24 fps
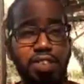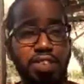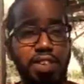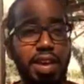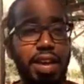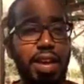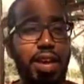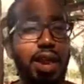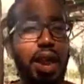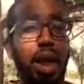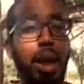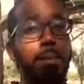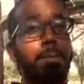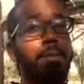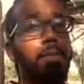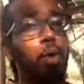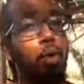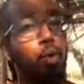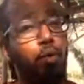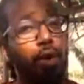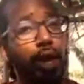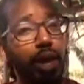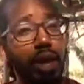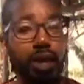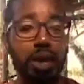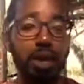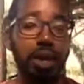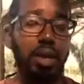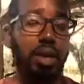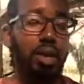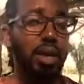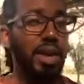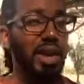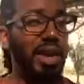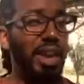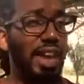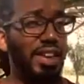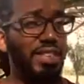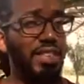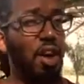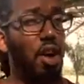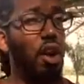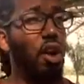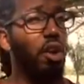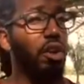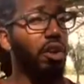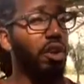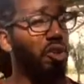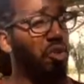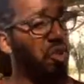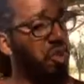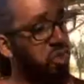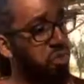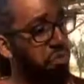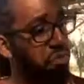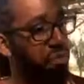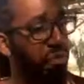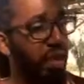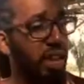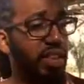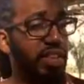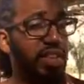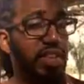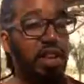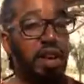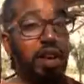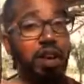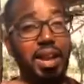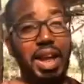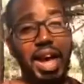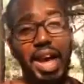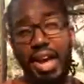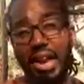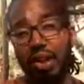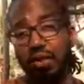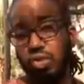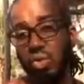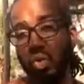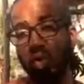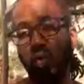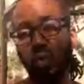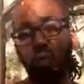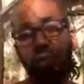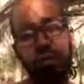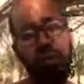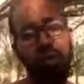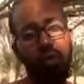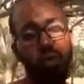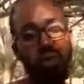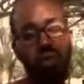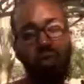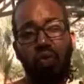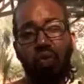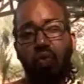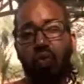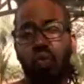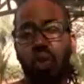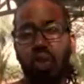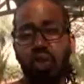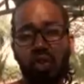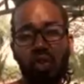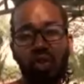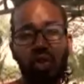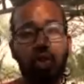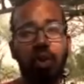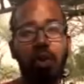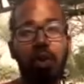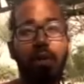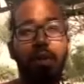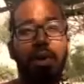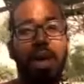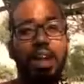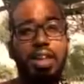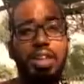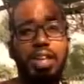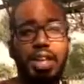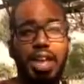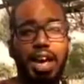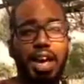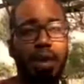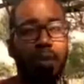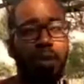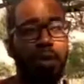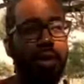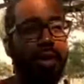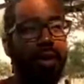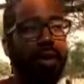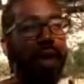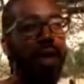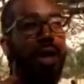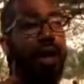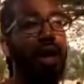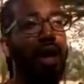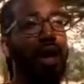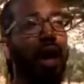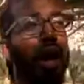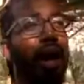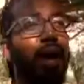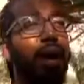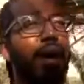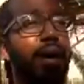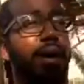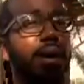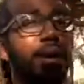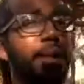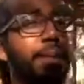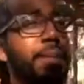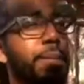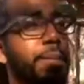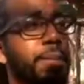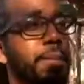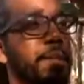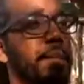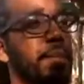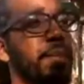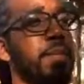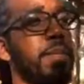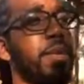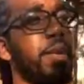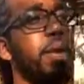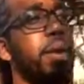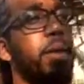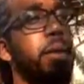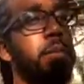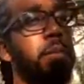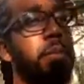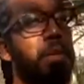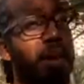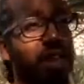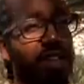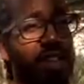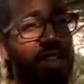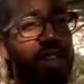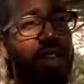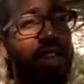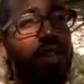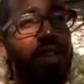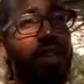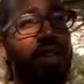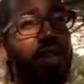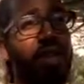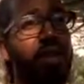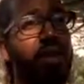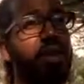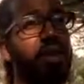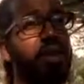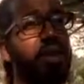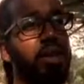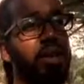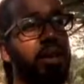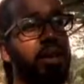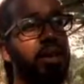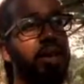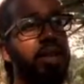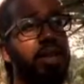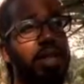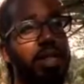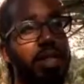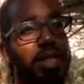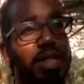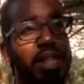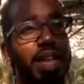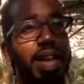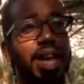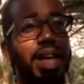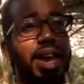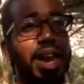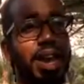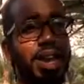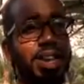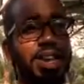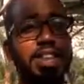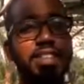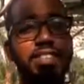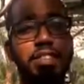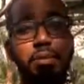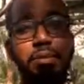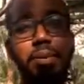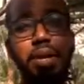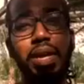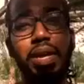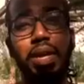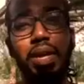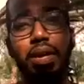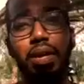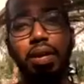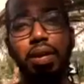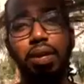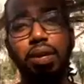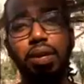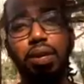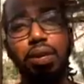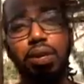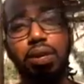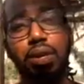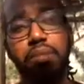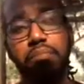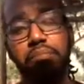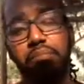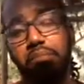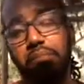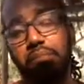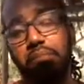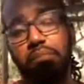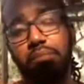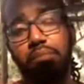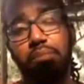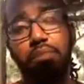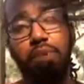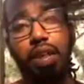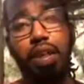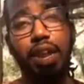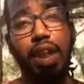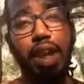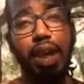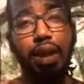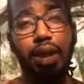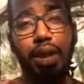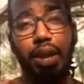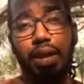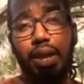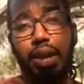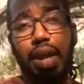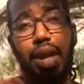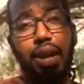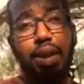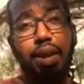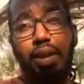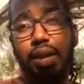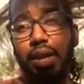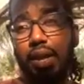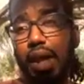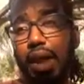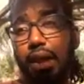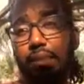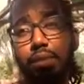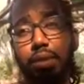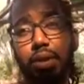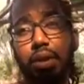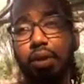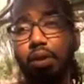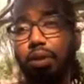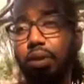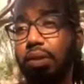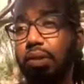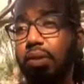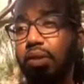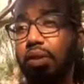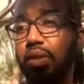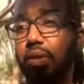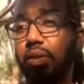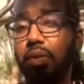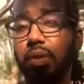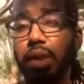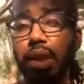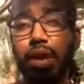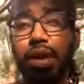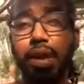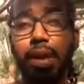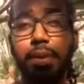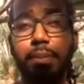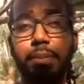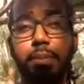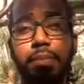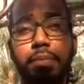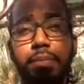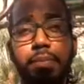I said, I'm moving next August. It's done. I had a physical school, as you know, Camara Academy. But I said that I need to be in Ghana, in Africa. So I came.